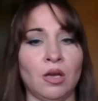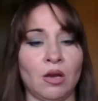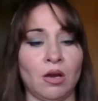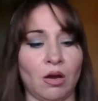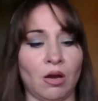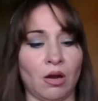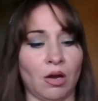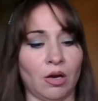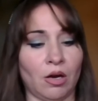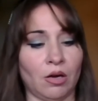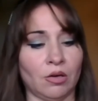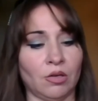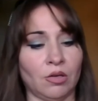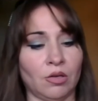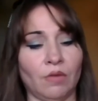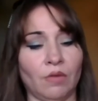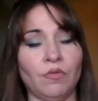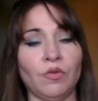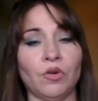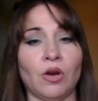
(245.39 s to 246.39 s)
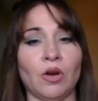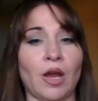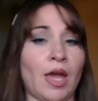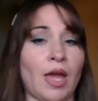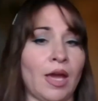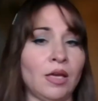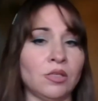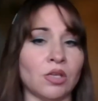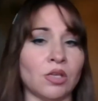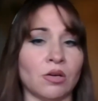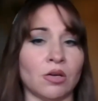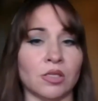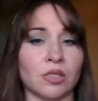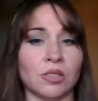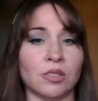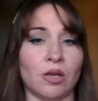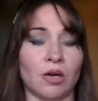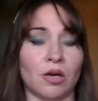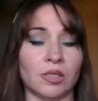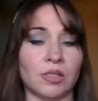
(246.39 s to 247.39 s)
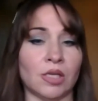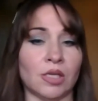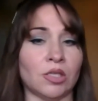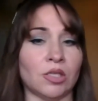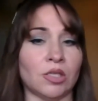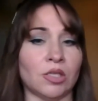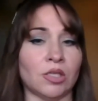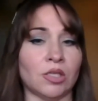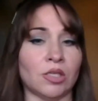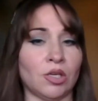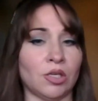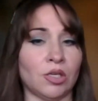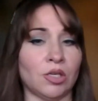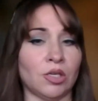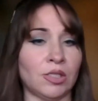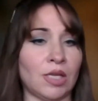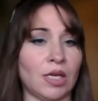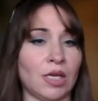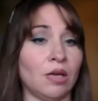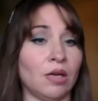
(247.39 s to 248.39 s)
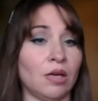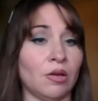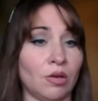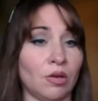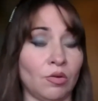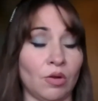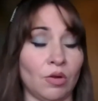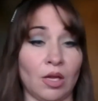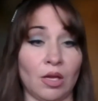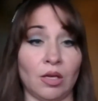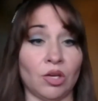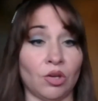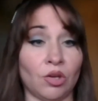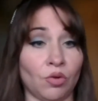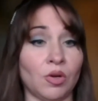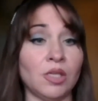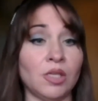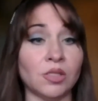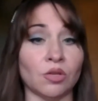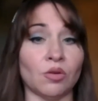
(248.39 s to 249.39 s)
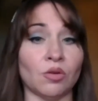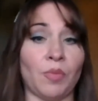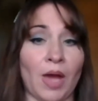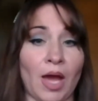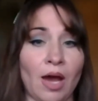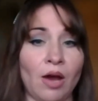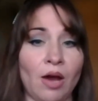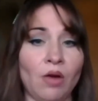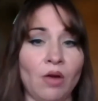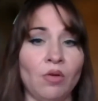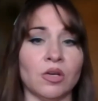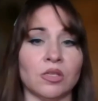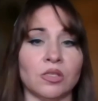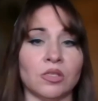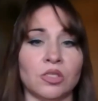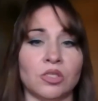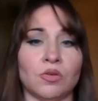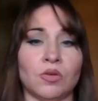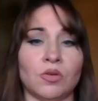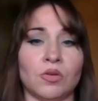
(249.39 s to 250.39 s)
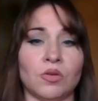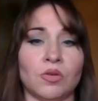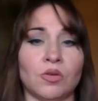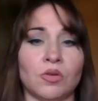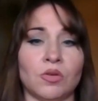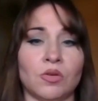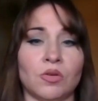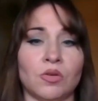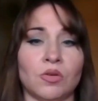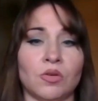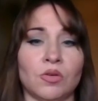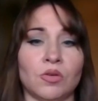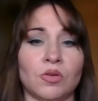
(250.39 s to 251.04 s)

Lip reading: our governor and our Secretary of State increased their powers during this time,